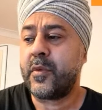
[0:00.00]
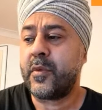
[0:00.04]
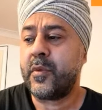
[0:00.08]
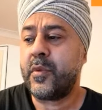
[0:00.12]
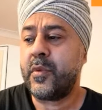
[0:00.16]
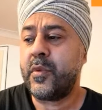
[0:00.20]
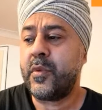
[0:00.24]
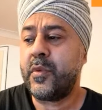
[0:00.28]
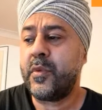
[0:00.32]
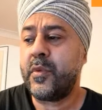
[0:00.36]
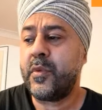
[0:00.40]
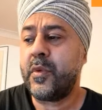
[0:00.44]

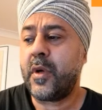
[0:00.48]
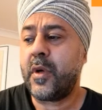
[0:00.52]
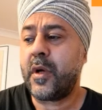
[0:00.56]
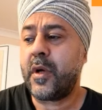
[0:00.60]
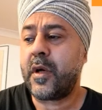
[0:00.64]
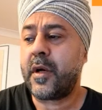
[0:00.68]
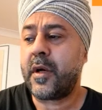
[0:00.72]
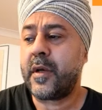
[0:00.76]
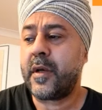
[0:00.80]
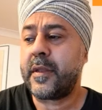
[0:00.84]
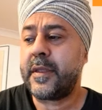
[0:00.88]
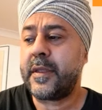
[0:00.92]
who
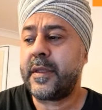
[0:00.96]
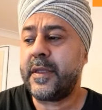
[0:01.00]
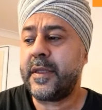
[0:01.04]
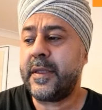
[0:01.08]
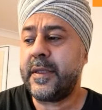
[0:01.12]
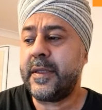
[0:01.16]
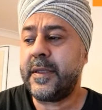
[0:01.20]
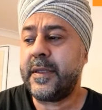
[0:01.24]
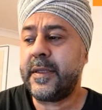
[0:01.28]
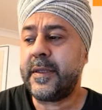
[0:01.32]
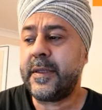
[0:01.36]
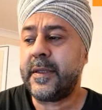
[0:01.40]
are
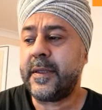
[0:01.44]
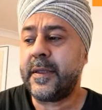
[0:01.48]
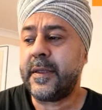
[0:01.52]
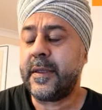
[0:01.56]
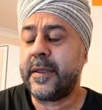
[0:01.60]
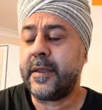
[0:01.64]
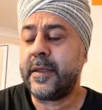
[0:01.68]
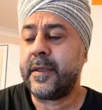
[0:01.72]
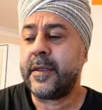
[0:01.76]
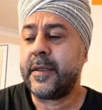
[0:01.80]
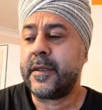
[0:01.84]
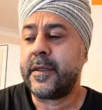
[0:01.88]
the,
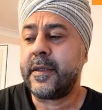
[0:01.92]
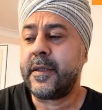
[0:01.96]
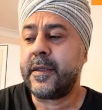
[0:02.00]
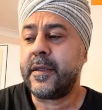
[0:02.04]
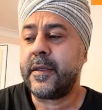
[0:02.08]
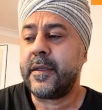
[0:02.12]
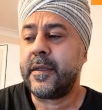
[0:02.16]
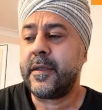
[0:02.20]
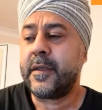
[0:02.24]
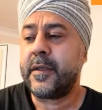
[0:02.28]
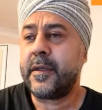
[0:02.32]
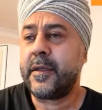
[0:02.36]

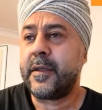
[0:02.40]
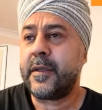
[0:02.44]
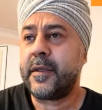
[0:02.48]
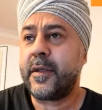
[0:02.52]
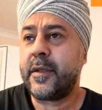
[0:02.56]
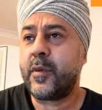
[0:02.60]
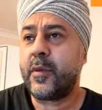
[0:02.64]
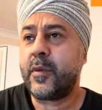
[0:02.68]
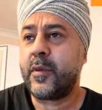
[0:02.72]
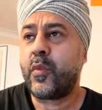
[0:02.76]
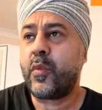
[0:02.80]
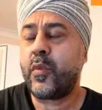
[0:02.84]

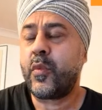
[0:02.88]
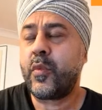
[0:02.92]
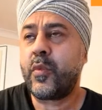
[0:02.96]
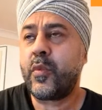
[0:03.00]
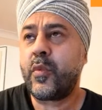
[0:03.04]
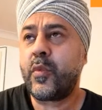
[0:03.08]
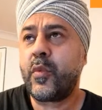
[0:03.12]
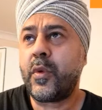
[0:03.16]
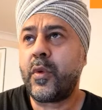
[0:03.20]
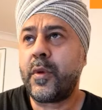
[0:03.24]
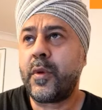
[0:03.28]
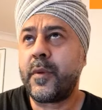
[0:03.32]

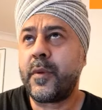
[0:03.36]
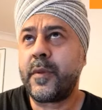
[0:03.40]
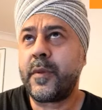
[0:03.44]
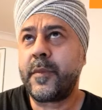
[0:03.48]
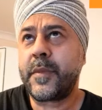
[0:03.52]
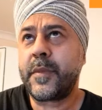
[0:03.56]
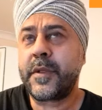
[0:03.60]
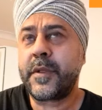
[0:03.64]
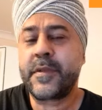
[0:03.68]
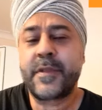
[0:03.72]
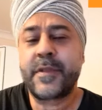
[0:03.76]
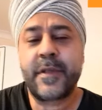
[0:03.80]

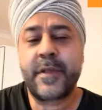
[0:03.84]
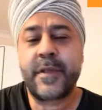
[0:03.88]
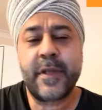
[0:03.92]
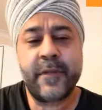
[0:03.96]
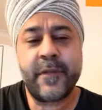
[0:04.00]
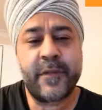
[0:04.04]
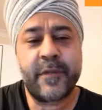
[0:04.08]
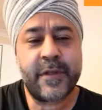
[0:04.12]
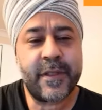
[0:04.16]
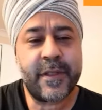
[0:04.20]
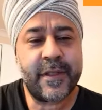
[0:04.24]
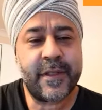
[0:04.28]
because
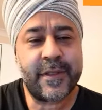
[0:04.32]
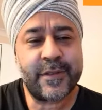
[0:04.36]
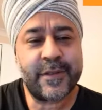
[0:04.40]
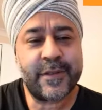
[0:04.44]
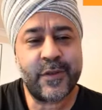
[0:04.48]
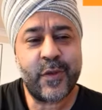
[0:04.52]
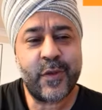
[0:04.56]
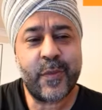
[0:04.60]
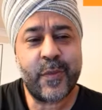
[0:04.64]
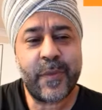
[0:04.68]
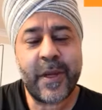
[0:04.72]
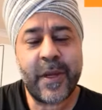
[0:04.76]
everything is
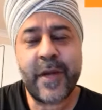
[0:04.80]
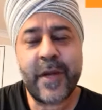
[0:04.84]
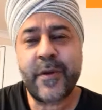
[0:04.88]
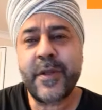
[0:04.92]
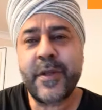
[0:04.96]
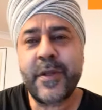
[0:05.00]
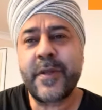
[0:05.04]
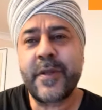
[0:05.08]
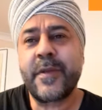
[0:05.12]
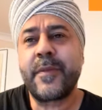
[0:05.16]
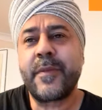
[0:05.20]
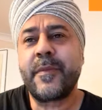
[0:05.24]
not
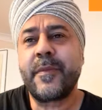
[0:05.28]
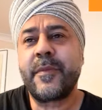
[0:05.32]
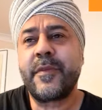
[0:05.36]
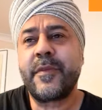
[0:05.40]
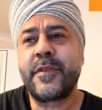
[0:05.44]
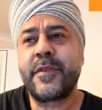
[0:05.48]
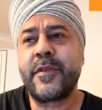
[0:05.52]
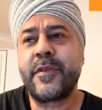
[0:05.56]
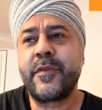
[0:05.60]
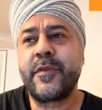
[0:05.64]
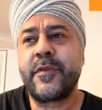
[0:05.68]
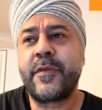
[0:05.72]
apparent.
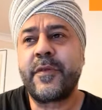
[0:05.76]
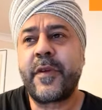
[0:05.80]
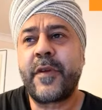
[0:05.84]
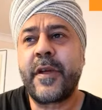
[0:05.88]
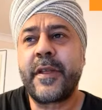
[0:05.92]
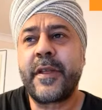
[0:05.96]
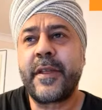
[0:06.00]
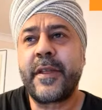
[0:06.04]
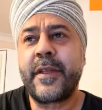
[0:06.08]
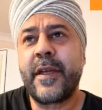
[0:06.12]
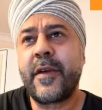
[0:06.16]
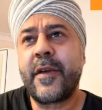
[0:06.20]
So
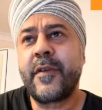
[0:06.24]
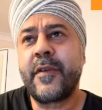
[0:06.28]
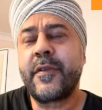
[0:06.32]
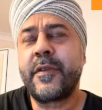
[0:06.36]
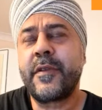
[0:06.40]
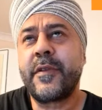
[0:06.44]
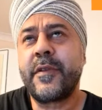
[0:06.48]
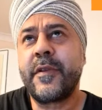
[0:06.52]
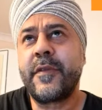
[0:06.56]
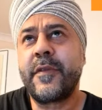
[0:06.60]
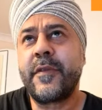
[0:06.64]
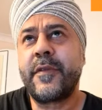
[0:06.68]
find out
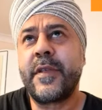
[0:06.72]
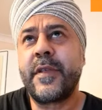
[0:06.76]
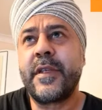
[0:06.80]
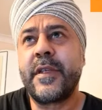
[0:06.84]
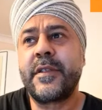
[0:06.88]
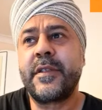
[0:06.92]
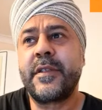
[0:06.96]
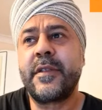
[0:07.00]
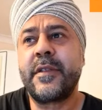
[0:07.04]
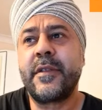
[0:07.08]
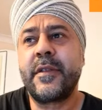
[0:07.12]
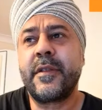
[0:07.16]
if
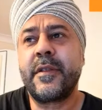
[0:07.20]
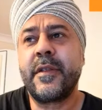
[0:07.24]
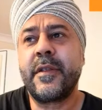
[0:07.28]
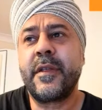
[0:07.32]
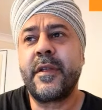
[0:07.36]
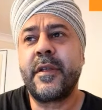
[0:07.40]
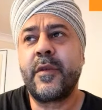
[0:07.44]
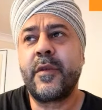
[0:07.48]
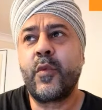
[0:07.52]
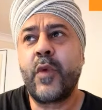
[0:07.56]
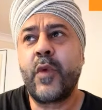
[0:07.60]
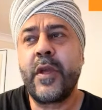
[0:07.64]
there's
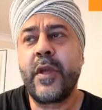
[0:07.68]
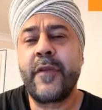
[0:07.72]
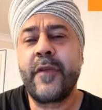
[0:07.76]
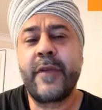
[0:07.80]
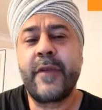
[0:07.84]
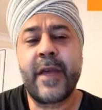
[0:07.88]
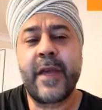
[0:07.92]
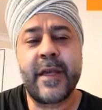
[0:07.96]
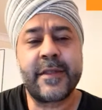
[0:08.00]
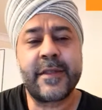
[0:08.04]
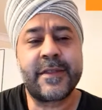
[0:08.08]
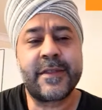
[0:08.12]
a way of
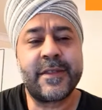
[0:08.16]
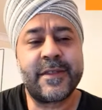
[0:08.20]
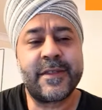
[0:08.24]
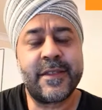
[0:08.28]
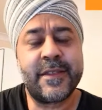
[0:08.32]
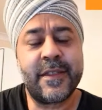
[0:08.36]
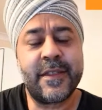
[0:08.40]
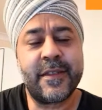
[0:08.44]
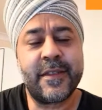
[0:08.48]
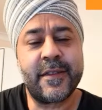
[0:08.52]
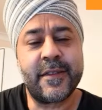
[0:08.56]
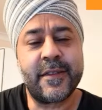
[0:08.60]

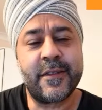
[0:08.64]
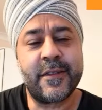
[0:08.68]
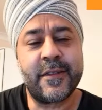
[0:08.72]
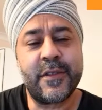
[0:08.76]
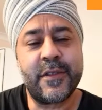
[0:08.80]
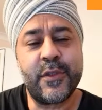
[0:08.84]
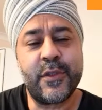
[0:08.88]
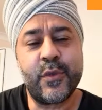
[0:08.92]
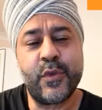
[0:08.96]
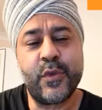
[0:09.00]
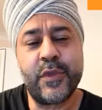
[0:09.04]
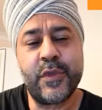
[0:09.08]
accessing
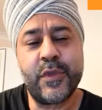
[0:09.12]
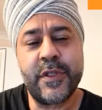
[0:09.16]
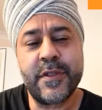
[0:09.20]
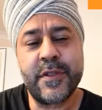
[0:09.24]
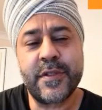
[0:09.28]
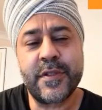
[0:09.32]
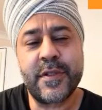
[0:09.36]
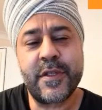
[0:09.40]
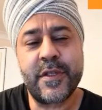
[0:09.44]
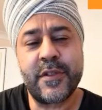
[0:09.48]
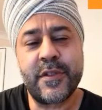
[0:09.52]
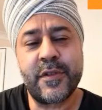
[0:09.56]
the
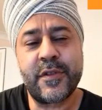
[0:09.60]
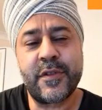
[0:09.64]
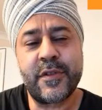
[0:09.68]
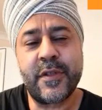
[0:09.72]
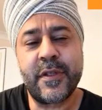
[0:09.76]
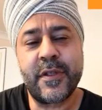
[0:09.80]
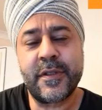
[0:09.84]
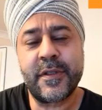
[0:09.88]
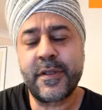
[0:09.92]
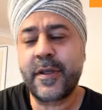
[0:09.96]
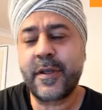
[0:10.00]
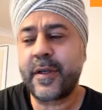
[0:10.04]
audience that you're
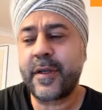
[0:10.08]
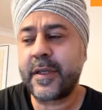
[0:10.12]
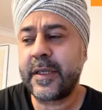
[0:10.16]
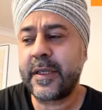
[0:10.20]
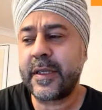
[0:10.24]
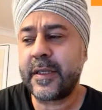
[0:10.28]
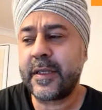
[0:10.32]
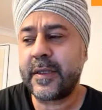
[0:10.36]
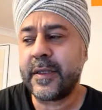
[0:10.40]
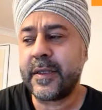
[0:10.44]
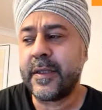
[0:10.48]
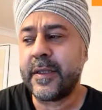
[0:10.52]
trying to
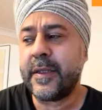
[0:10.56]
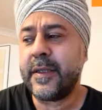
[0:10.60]
target